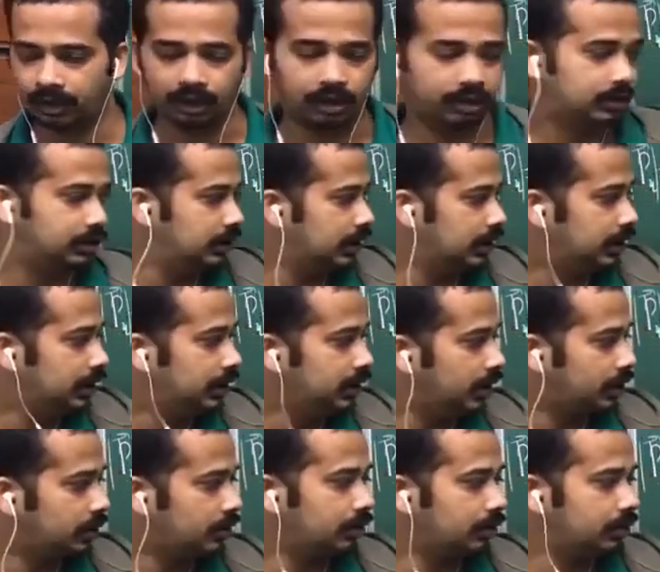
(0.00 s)
Earlier,
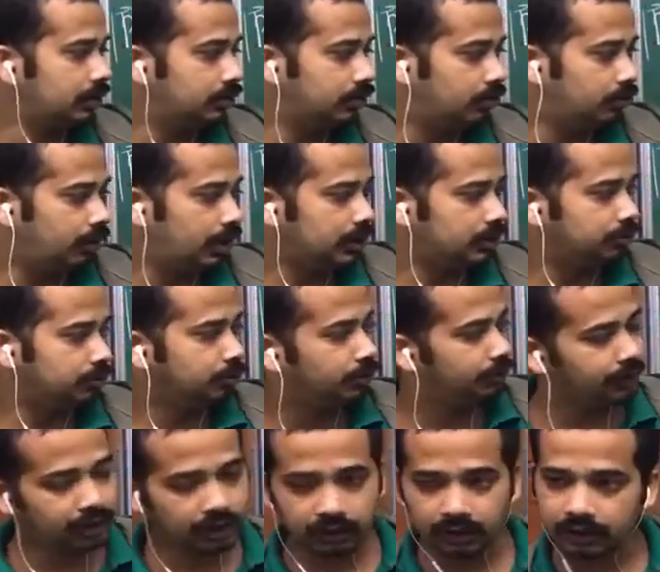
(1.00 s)
electron was
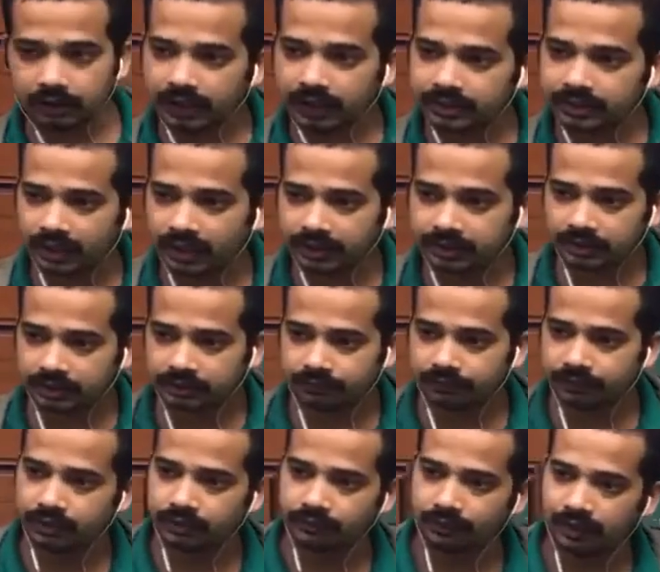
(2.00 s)
moving along x-axis
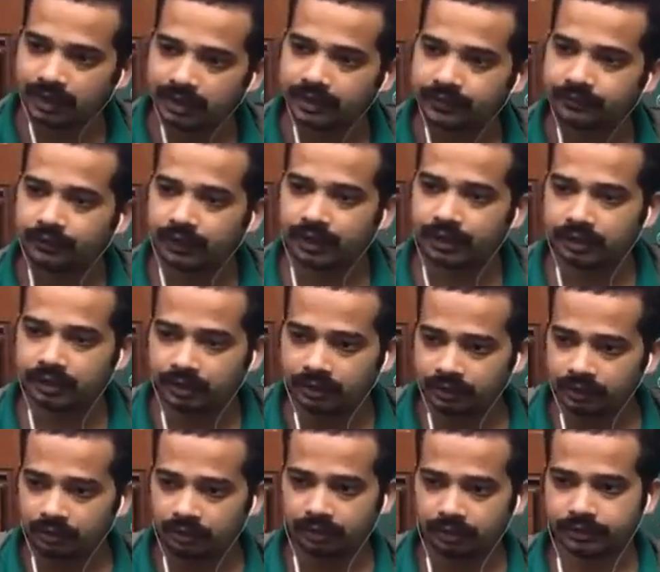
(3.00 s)
with a well-defined
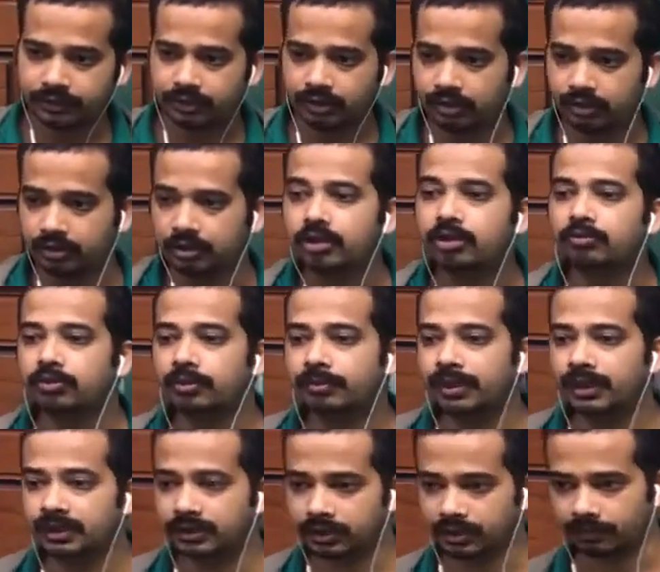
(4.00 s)
what you call
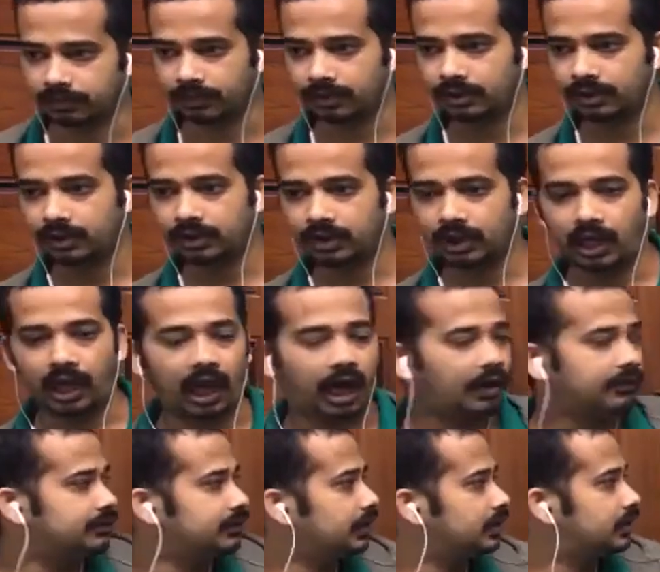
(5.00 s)
momentum.
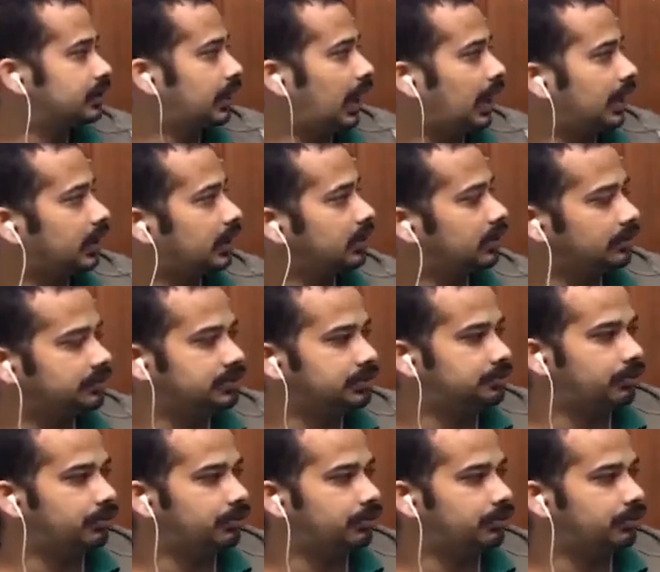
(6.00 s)
After scattering of the